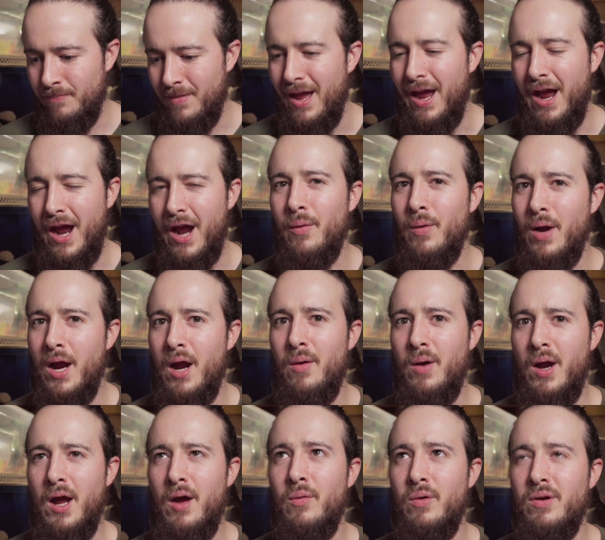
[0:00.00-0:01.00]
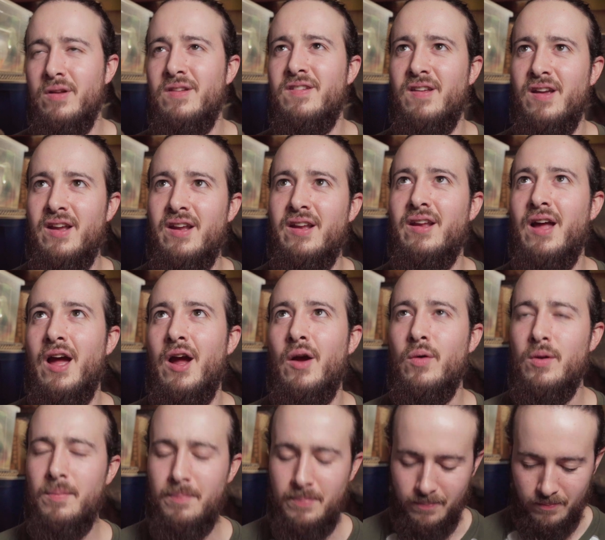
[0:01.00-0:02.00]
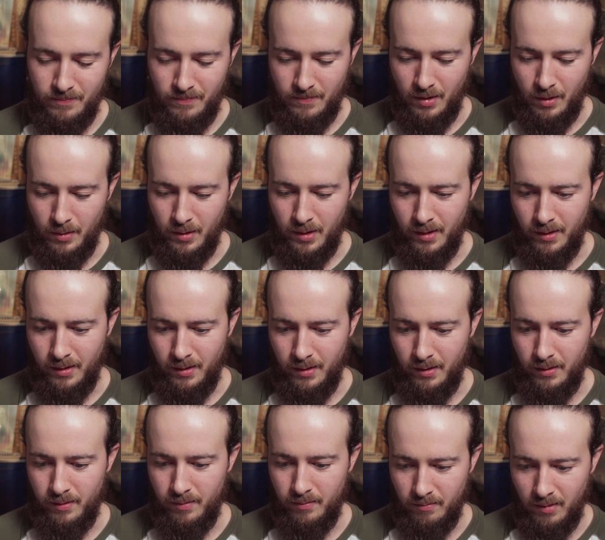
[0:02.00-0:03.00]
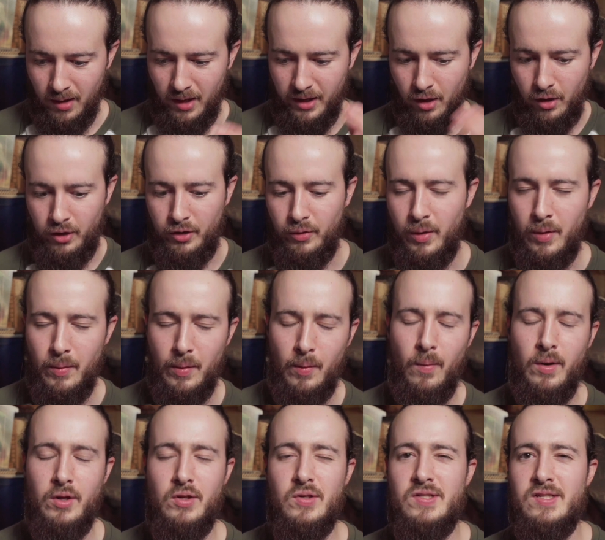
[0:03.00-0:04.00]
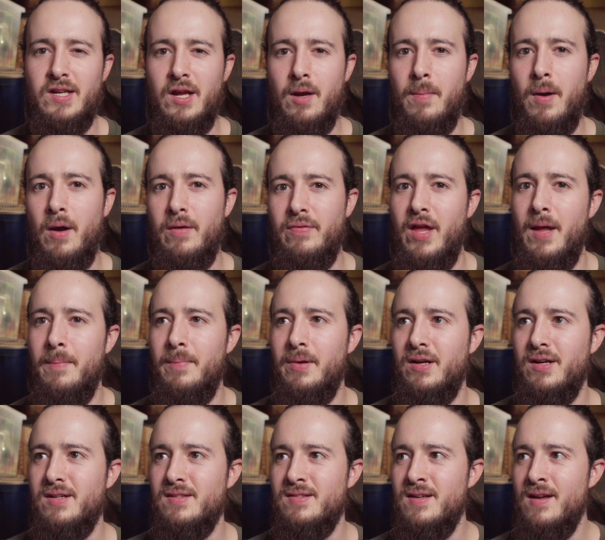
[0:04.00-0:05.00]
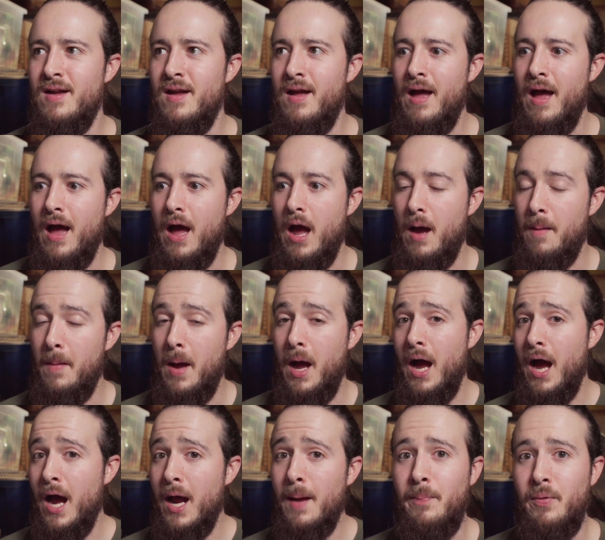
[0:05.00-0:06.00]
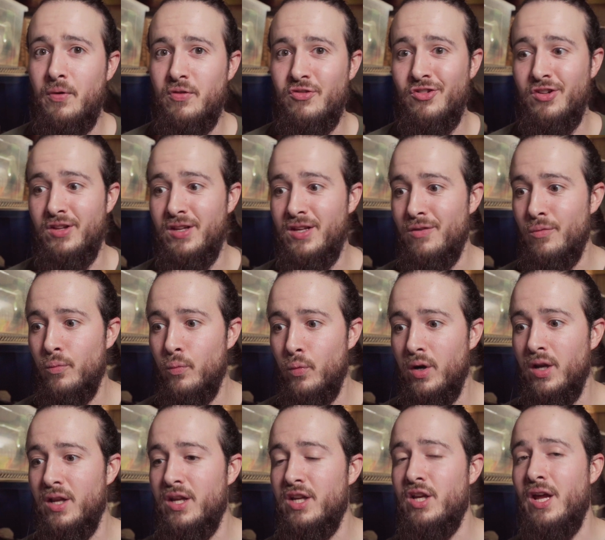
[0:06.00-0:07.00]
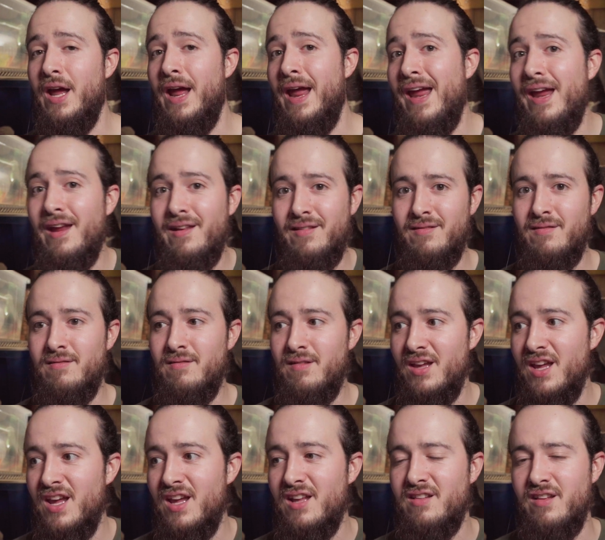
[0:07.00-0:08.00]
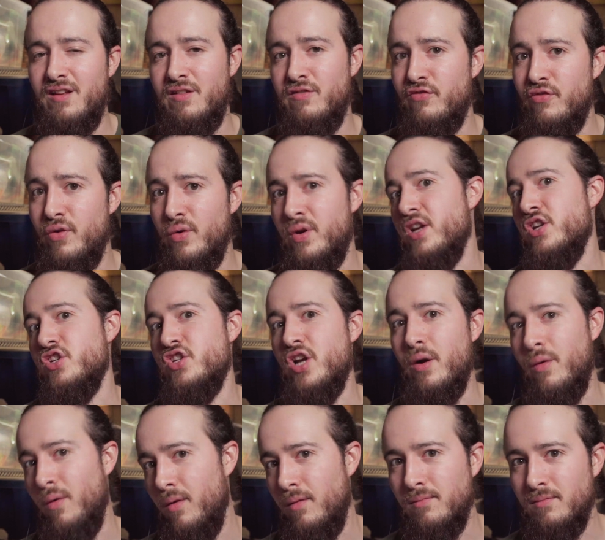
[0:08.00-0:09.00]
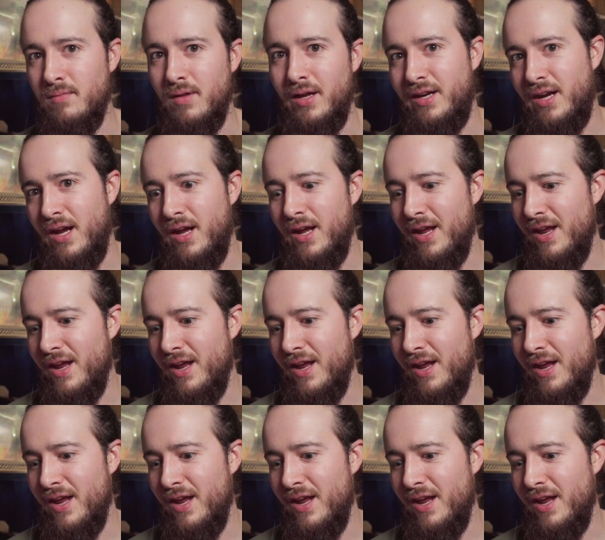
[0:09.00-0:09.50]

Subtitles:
I would say I would like agree with what you say about that, because I personally really eat in food in general. Like